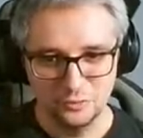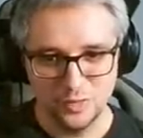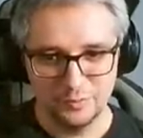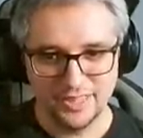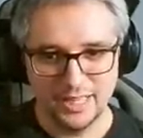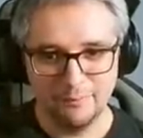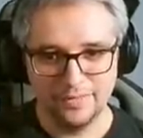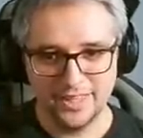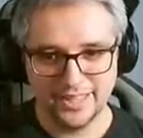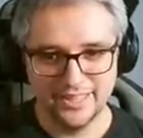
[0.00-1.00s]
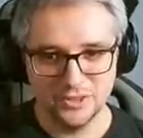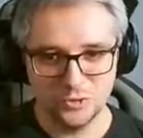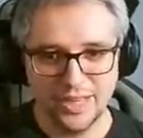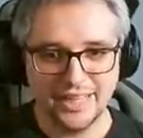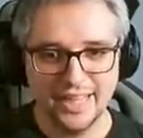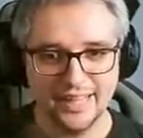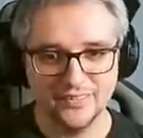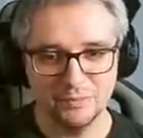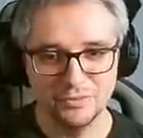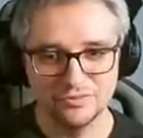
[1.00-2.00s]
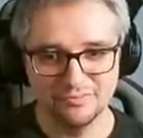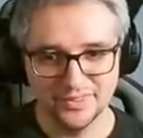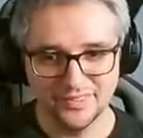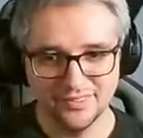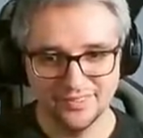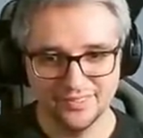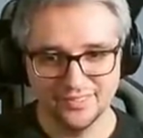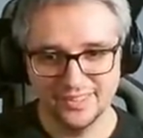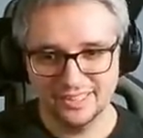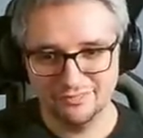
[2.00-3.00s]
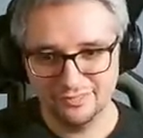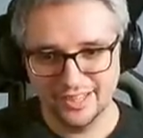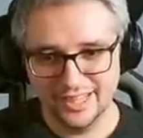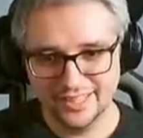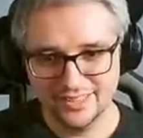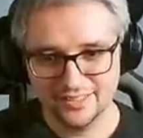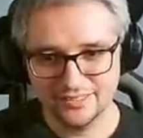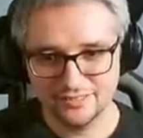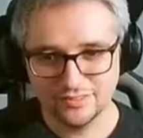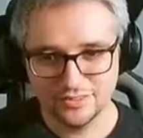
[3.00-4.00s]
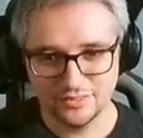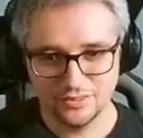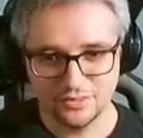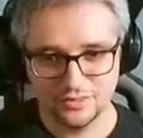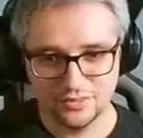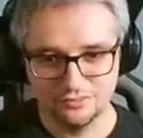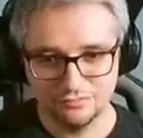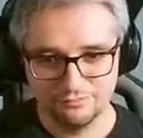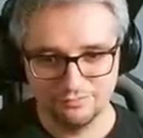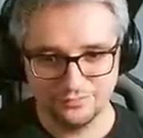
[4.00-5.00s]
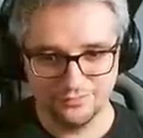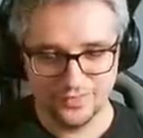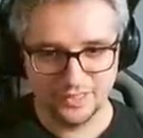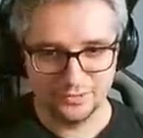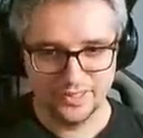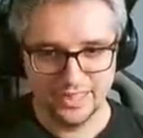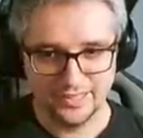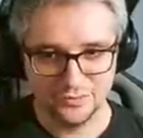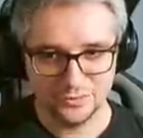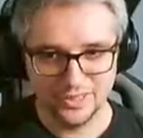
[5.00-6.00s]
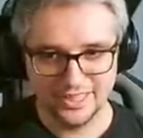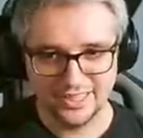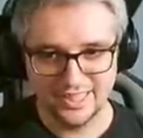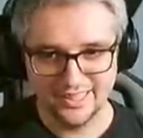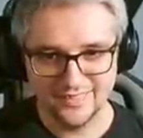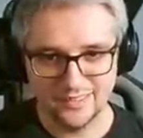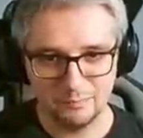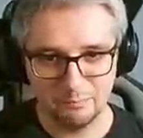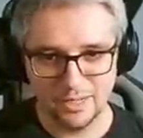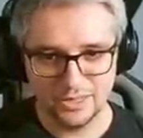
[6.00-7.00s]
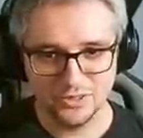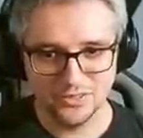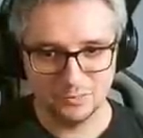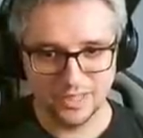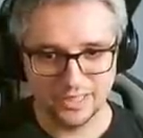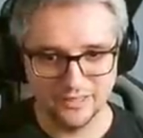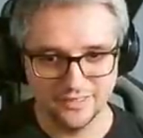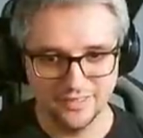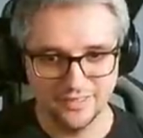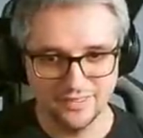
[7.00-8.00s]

webcam that can track hand movements. If I can configure that for a cat, I might just buy it.